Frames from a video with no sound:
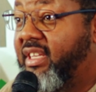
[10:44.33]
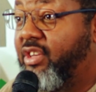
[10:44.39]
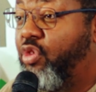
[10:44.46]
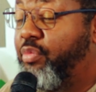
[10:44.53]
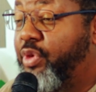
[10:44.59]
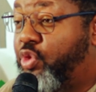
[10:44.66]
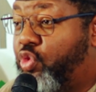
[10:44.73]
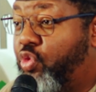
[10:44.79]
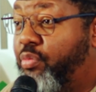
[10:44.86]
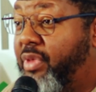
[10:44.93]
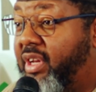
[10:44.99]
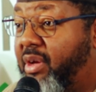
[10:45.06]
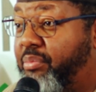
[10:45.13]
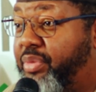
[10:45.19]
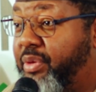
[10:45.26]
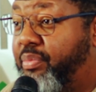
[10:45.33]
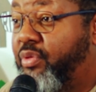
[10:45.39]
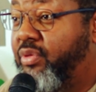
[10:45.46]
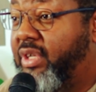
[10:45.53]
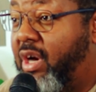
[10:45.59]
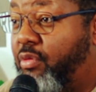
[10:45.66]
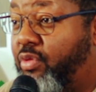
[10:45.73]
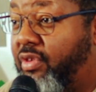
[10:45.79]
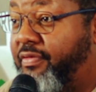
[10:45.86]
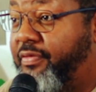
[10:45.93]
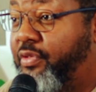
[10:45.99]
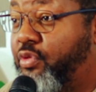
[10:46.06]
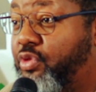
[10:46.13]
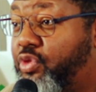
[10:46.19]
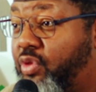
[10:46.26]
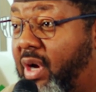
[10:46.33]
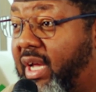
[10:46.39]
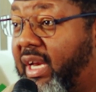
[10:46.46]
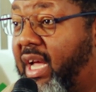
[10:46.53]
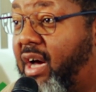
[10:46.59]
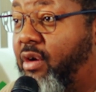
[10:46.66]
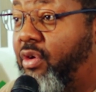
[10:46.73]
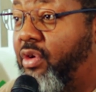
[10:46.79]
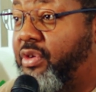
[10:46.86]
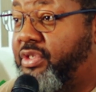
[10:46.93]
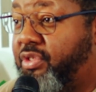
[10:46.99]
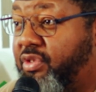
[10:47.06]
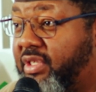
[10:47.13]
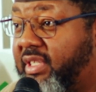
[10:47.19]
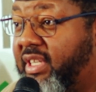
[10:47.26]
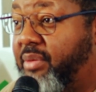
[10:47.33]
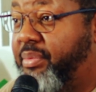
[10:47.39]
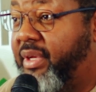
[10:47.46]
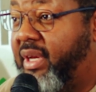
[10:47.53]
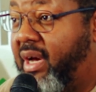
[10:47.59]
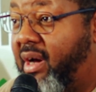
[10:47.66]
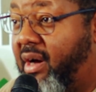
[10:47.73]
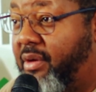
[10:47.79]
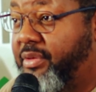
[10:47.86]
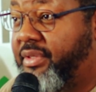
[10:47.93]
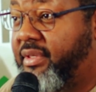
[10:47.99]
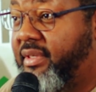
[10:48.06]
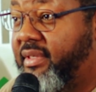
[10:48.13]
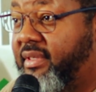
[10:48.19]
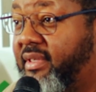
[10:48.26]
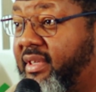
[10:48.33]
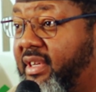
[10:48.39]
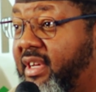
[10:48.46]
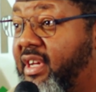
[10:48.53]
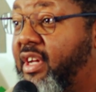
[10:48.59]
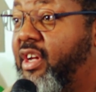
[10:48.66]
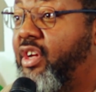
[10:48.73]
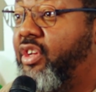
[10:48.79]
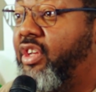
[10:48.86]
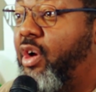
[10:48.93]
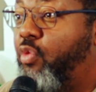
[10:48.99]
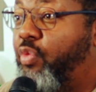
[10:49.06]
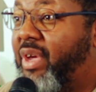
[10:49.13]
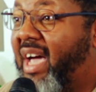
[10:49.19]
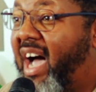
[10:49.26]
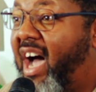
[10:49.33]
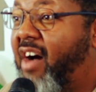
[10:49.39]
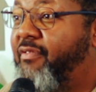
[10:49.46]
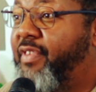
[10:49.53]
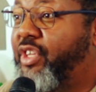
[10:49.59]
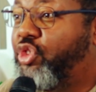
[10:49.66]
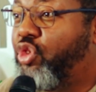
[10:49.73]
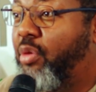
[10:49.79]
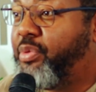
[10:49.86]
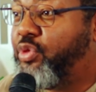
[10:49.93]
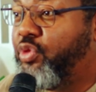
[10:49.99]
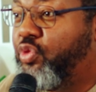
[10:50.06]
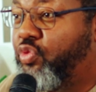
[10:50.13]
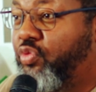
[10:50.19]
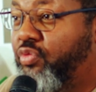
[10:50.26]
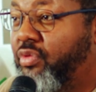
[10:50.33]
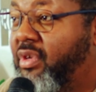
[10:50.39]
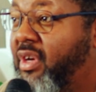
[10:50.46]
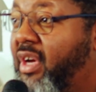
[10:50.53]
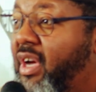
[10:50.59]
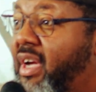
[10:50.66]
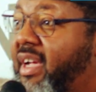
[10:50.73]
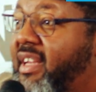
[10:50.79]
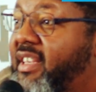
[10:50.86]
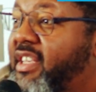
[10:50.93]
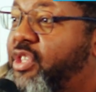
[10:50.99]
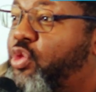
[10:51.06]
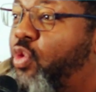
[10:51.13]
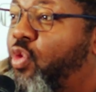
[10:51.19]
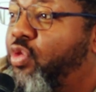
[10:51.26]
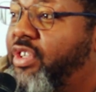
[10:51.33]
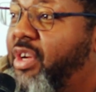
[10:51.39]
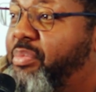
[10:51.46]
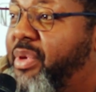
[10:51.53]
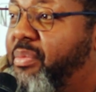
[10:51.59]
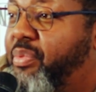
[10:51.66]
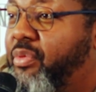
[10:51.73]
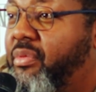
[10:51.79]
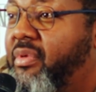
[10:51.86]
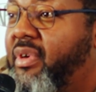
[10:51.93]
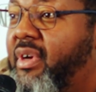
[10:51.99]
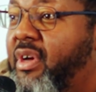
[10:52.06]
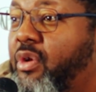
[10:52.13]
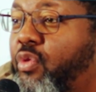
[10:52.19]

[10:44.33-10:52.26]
there will be 2 million people that will refuse to allow us to sleep in our houses. Then we have a job to do. These older people,